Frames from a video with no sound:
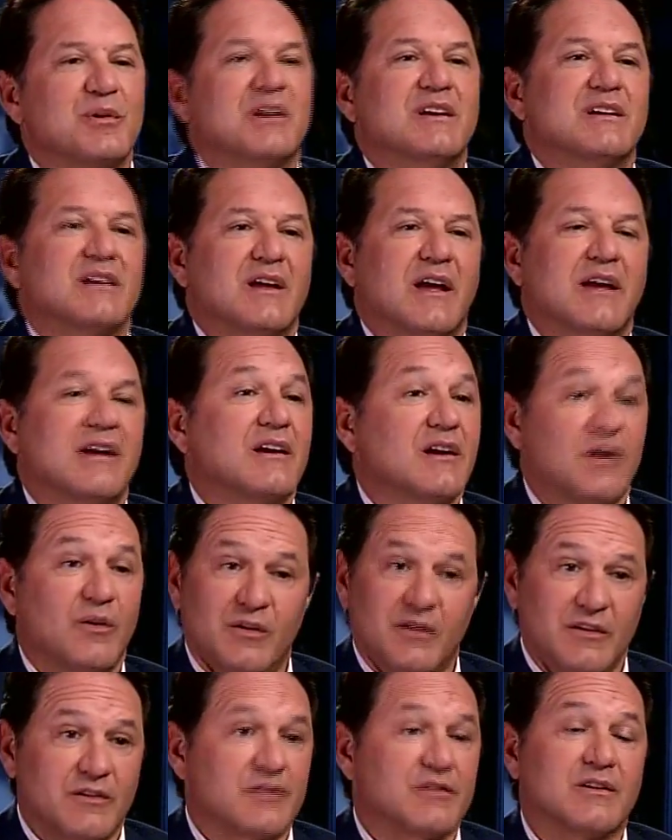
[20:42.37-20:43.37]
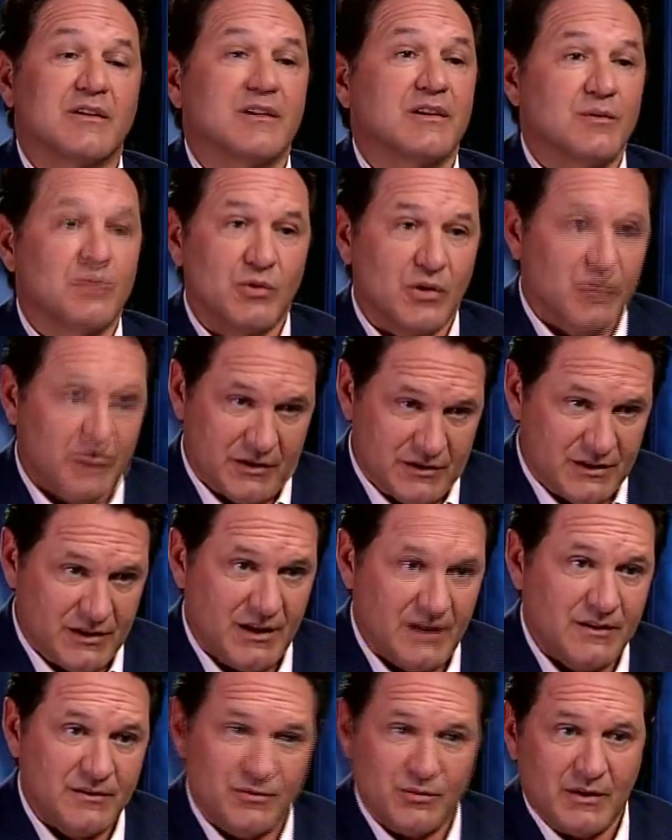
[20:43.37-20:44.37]
be? Hank Aaron has said he won't
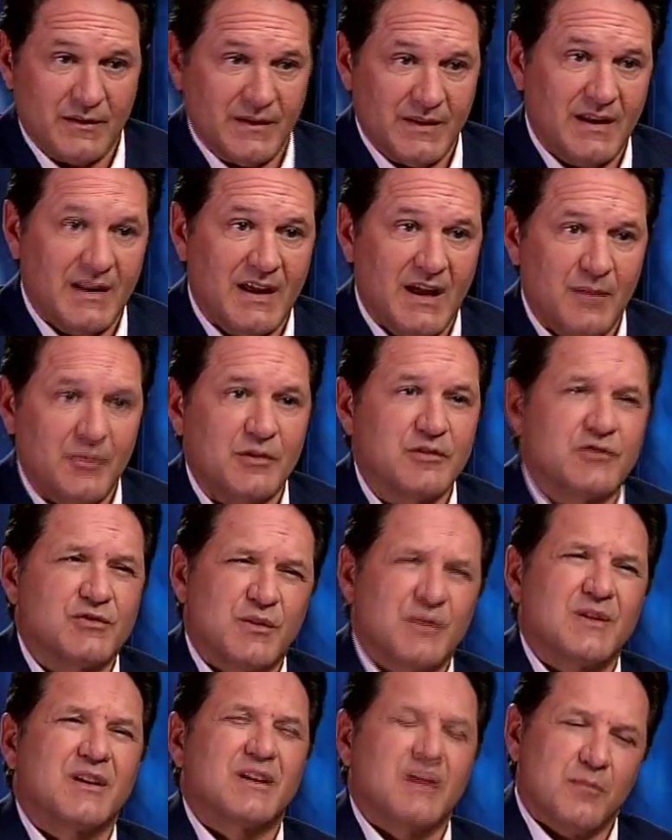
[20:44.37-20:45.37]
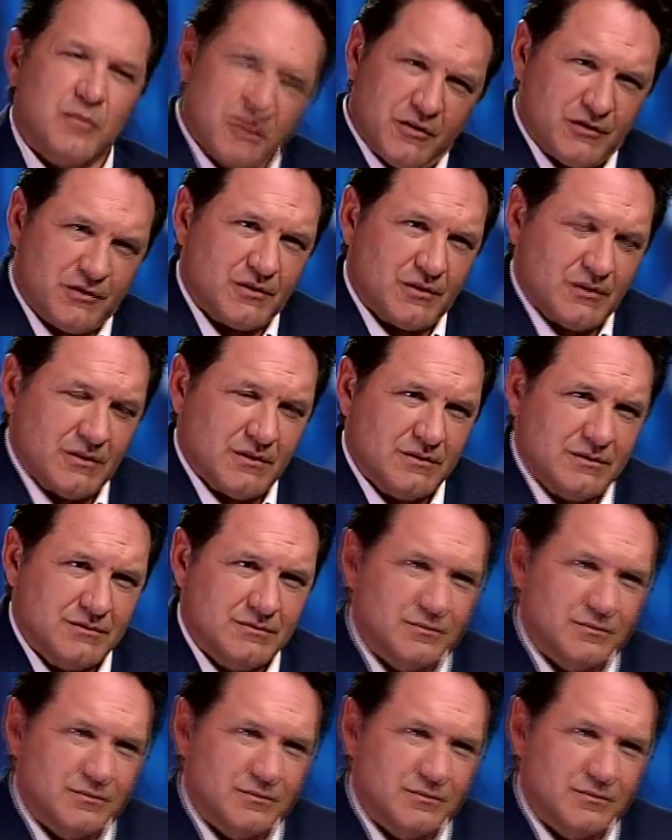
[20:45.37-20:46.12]
attend when that happens. Should the commissioner